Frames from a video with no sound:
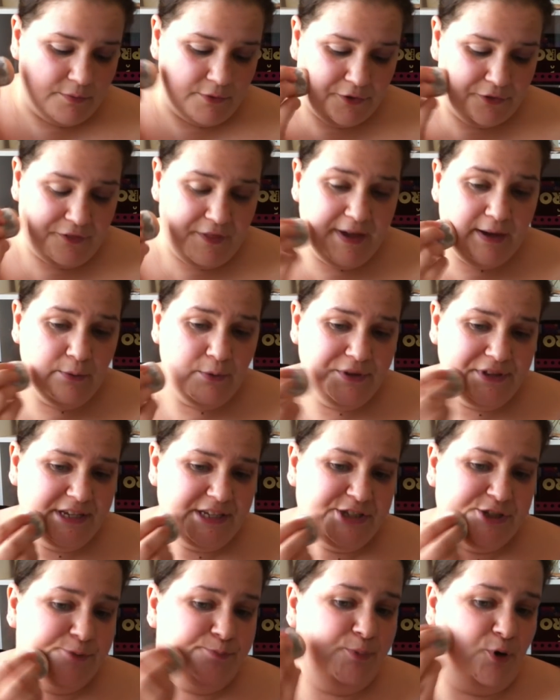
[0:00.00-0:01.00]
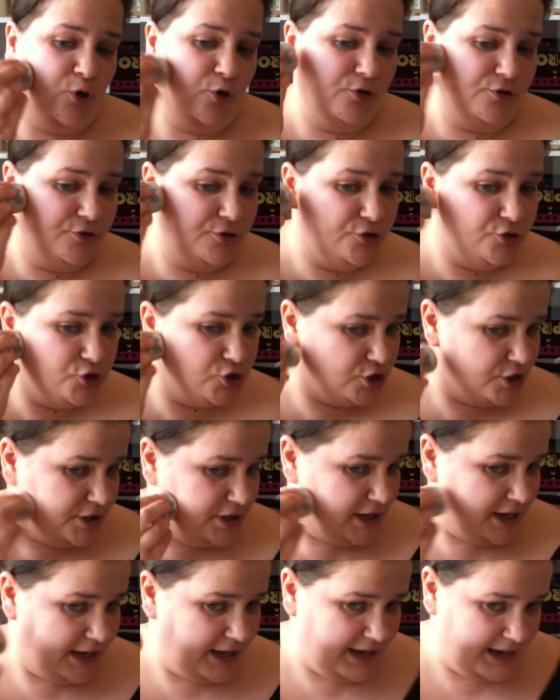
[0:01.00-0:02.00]
The thing with this sponge,
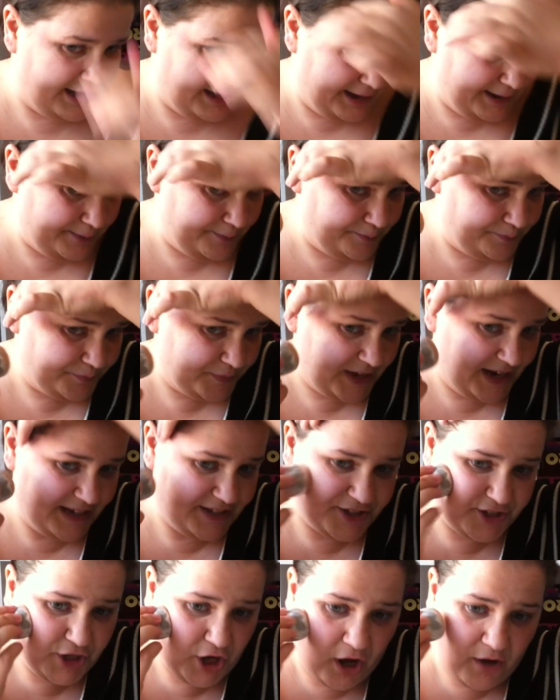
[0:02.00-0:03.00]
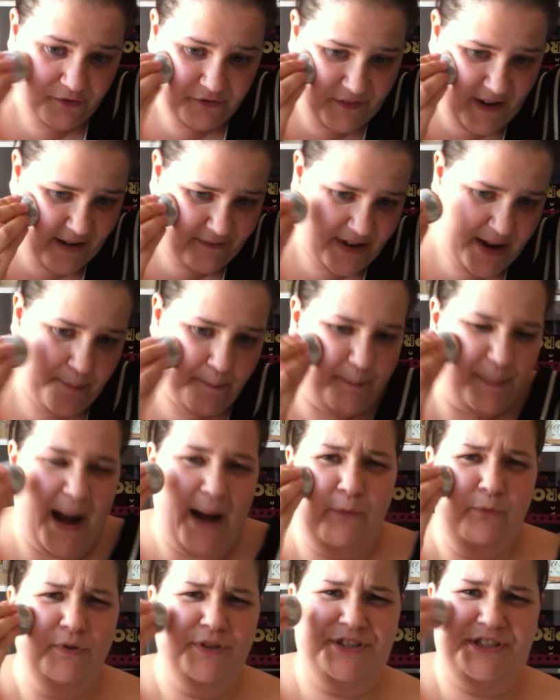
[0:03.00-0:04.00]
it's not very
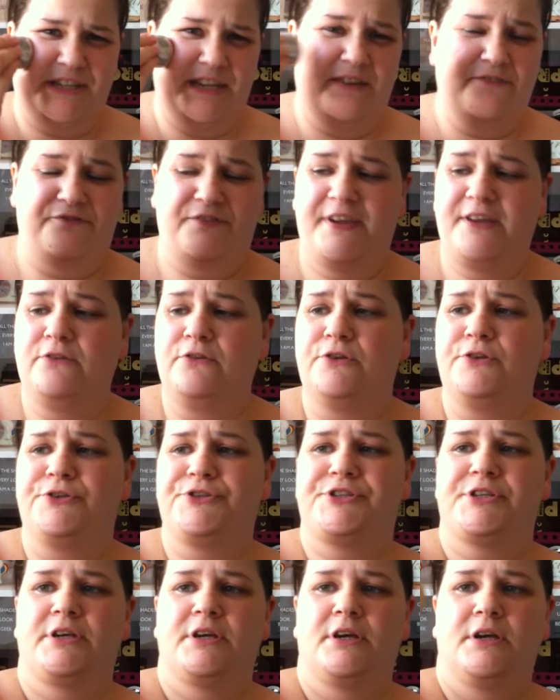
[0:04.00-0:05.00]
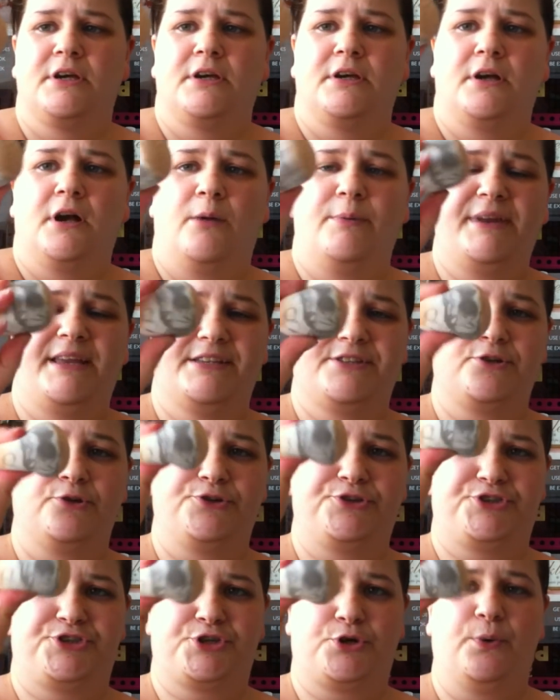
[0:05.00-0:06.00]
bouncy. It feels, I mean, it's
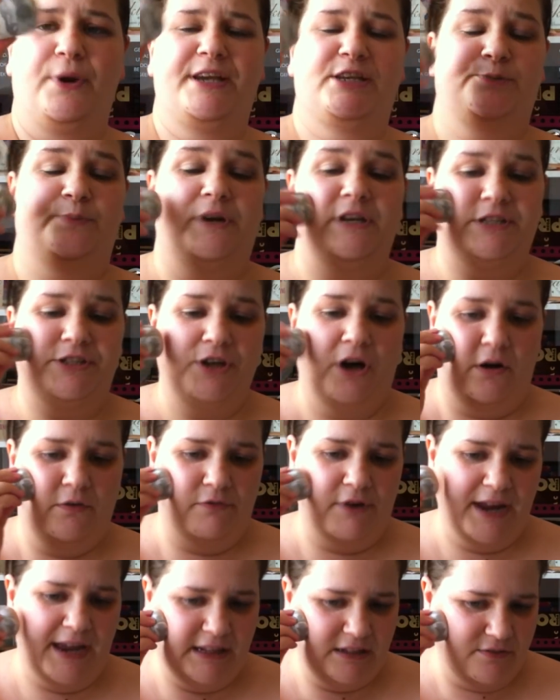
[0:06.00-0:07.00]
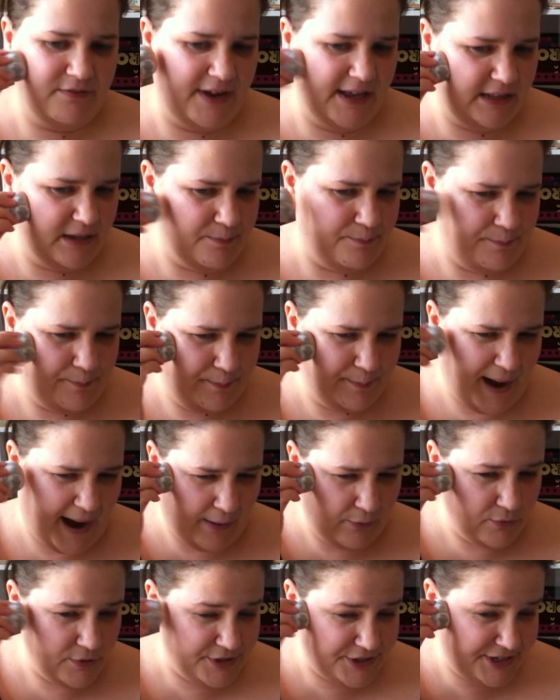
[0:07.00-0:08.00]
good squish, but it's not really, really
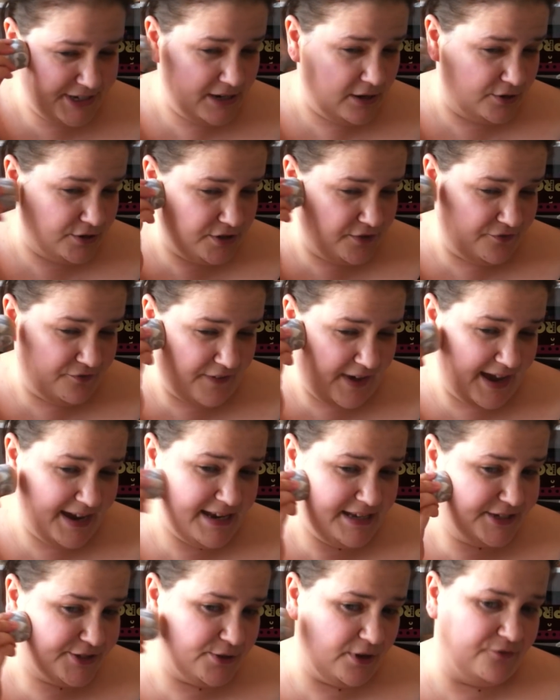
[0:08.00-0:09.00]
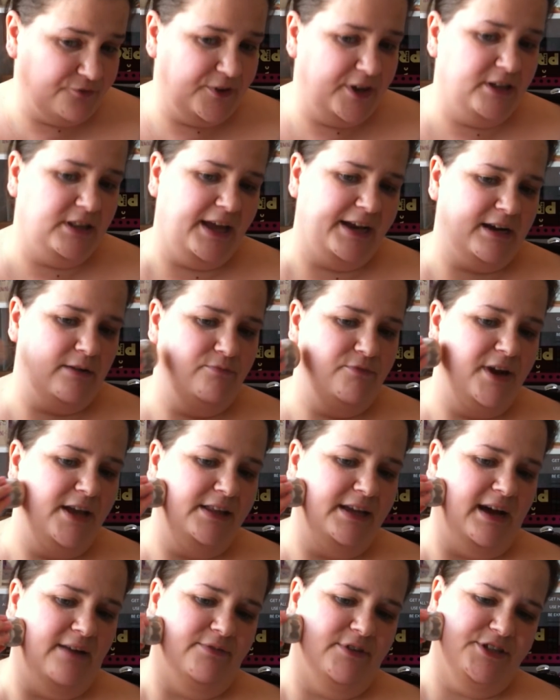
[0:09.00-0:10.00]
bouncy on your face. So I feel like I'm
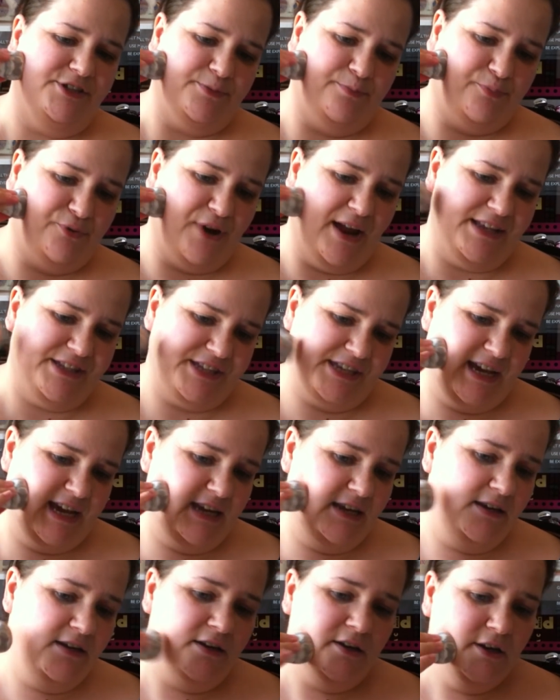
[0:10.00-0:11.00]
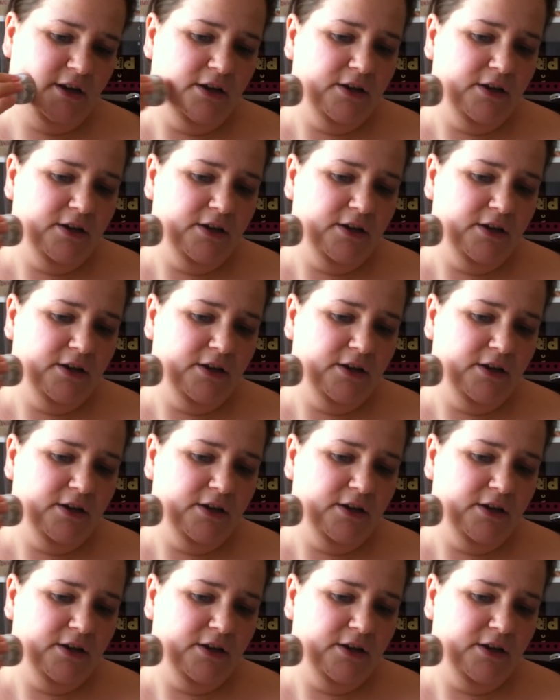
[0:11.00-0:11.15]
really having to press in